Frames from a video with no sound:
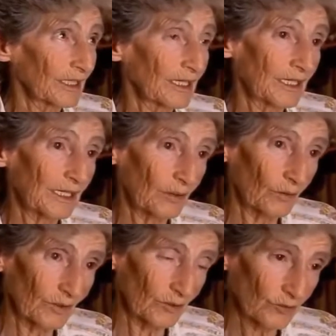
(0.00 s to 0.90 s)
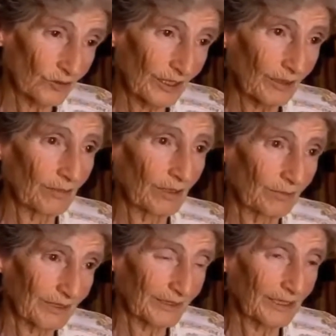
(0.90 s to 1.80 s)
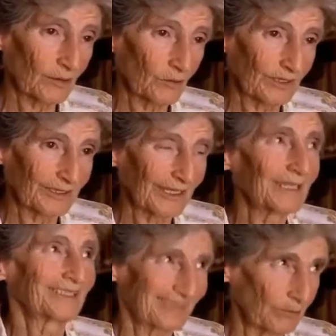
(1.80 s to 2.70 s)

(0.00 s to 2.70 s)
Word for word: You can be sure that when you try and speak the truth,